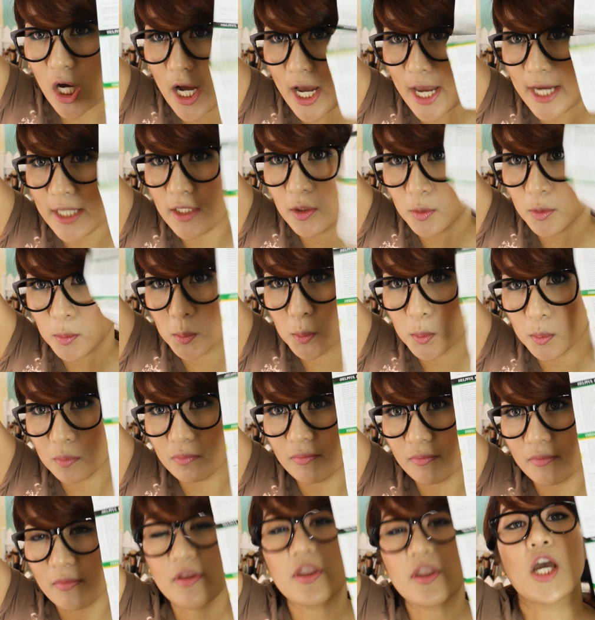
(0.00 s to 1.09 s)
guide
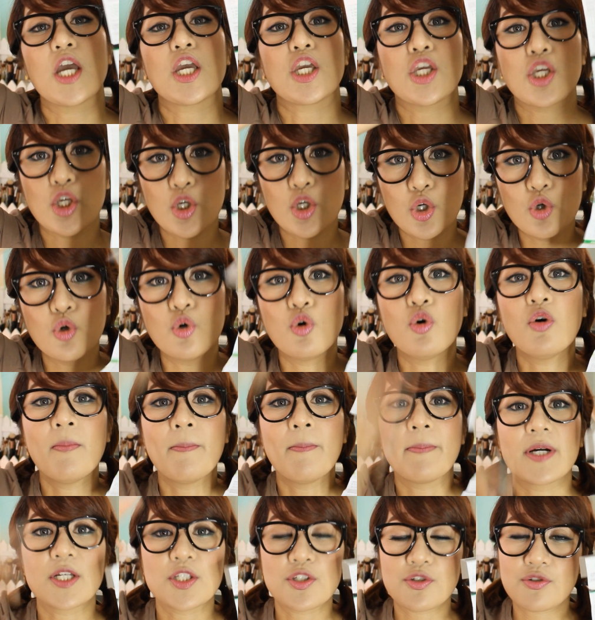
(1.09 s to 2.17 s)
that you
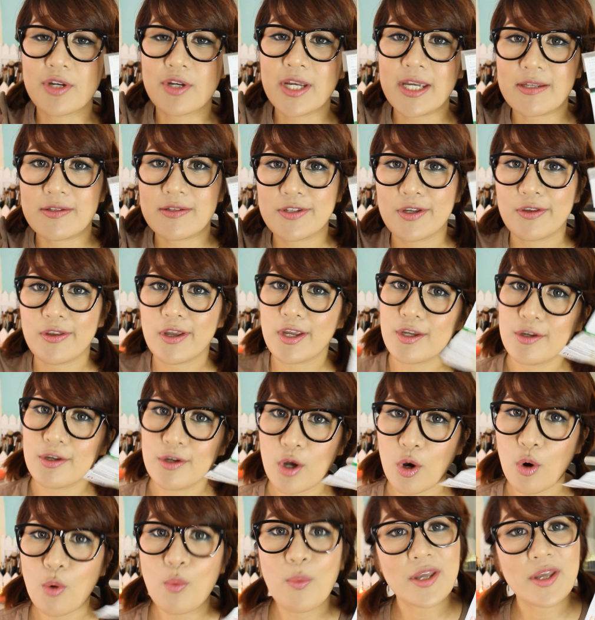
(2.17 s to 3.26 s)
must read so that you
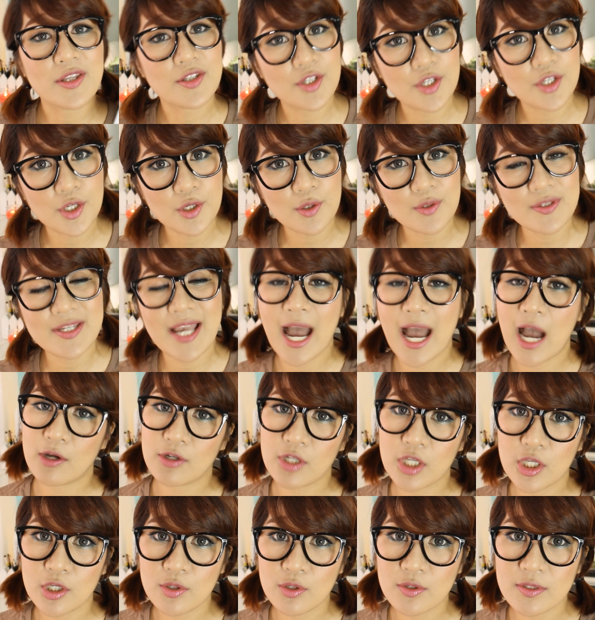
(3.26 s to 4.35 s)
know when to use,
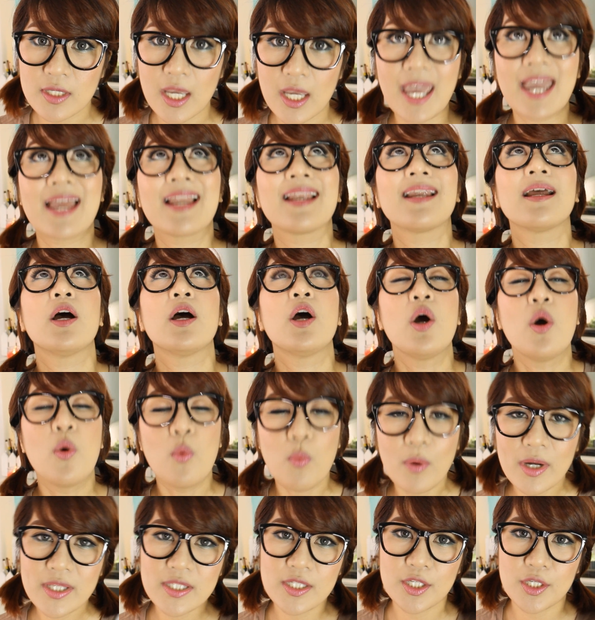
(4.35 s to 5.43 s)
how to use, and
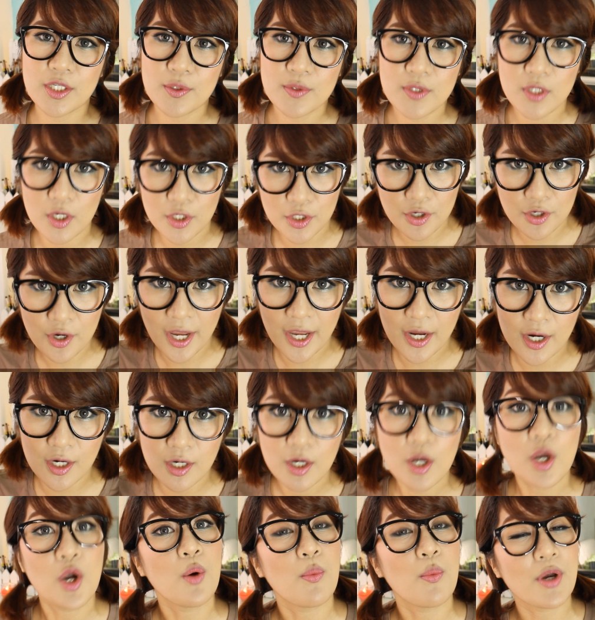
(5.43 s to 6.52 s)
what to use on your
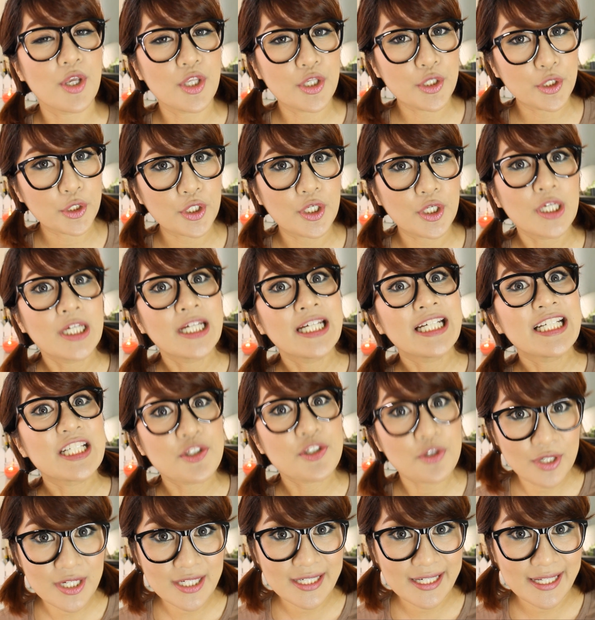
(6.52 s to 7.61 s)
hair when you're
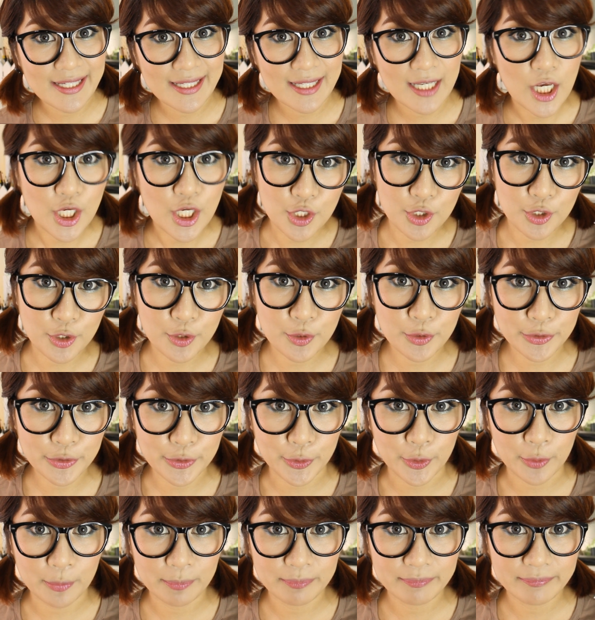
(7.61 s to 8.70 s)
treating your
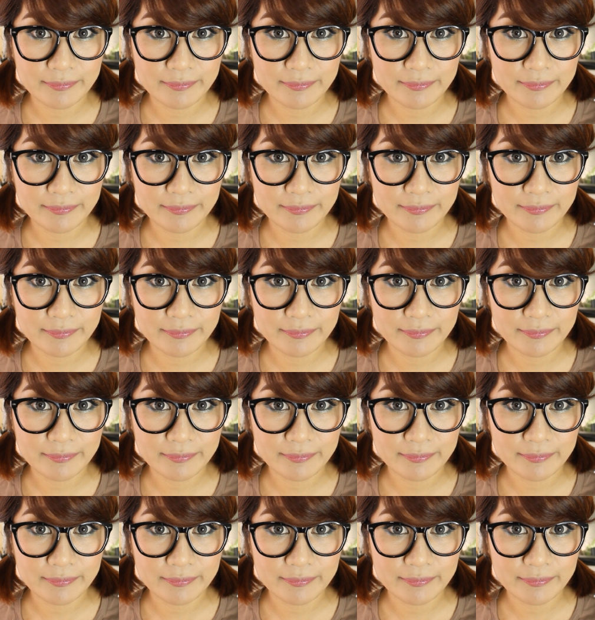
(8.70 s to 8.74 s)
Kuto.